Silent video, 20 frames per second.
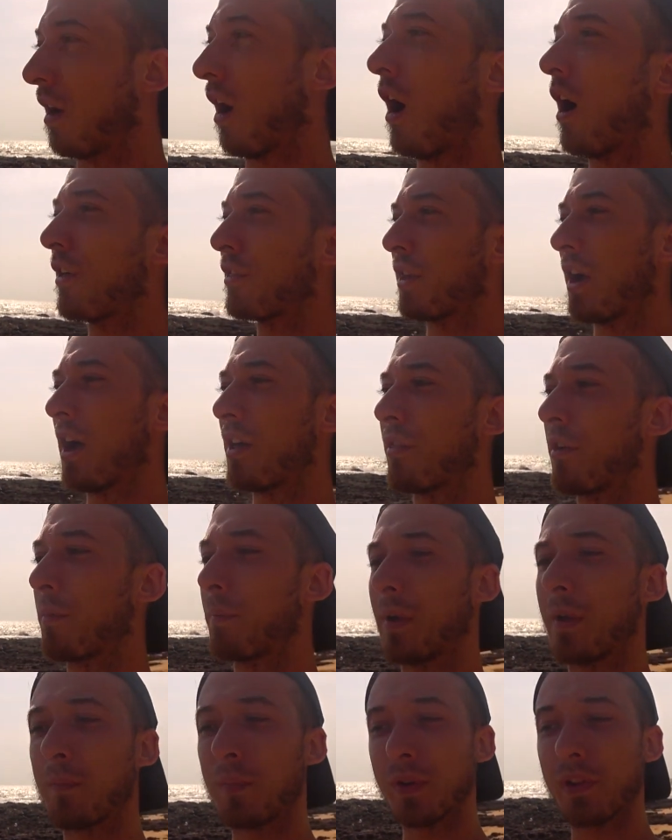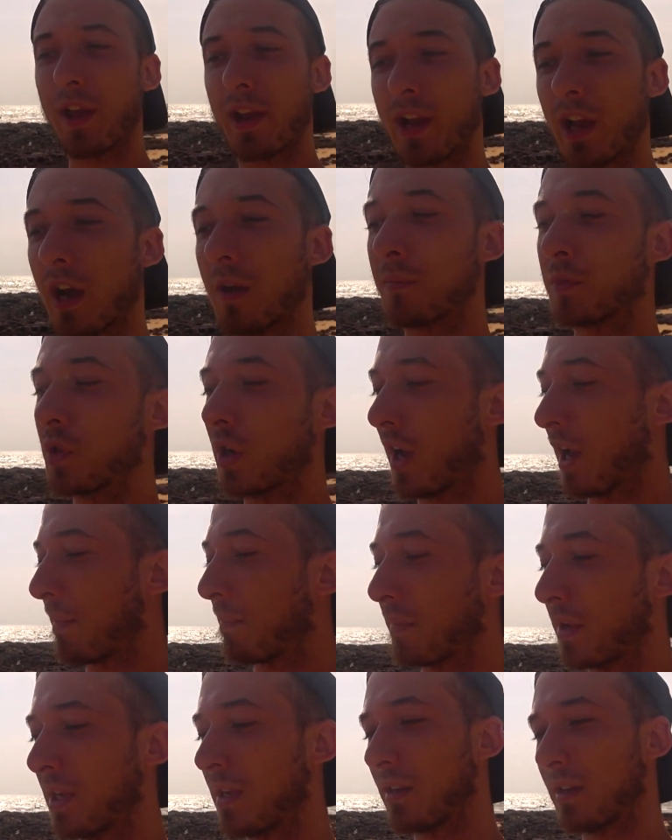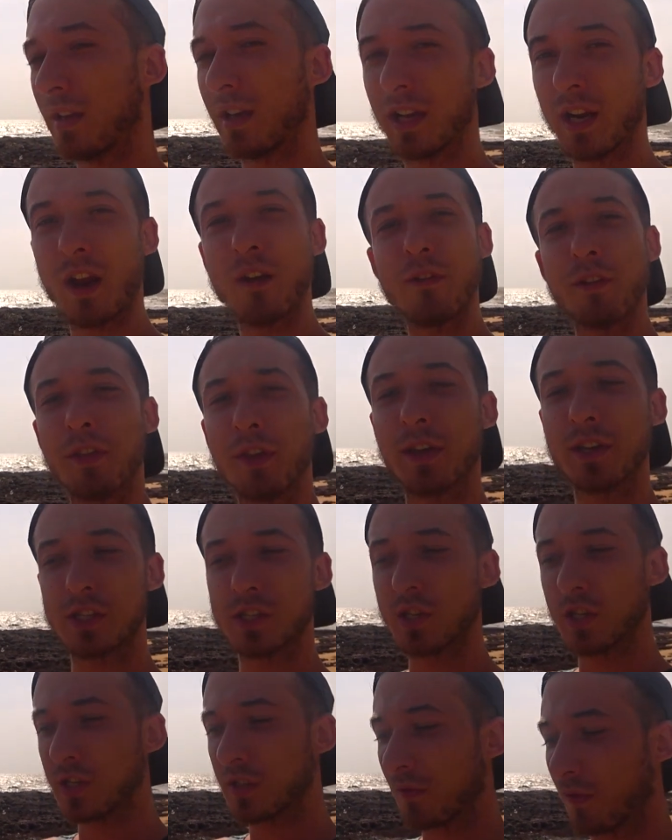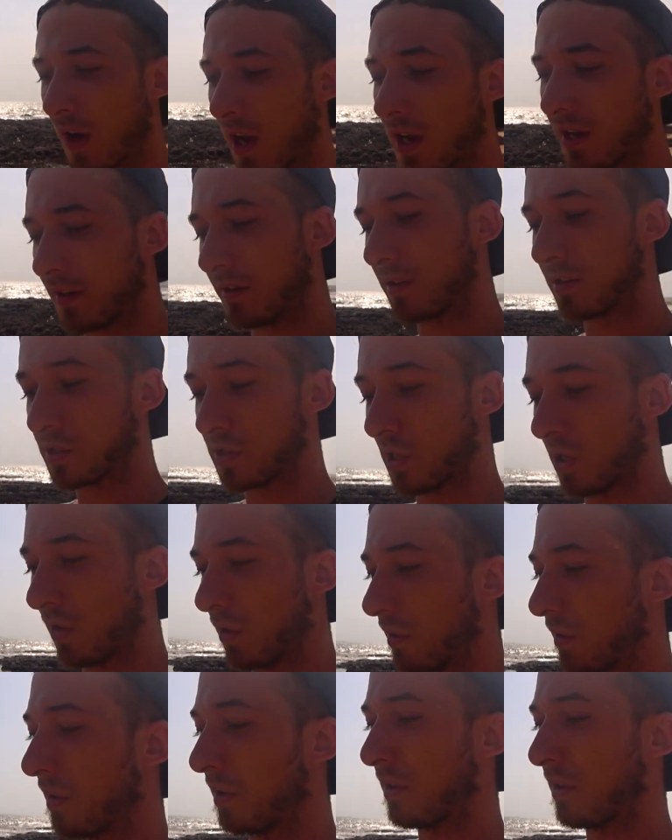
all the other people they come to help me and everything is just fine so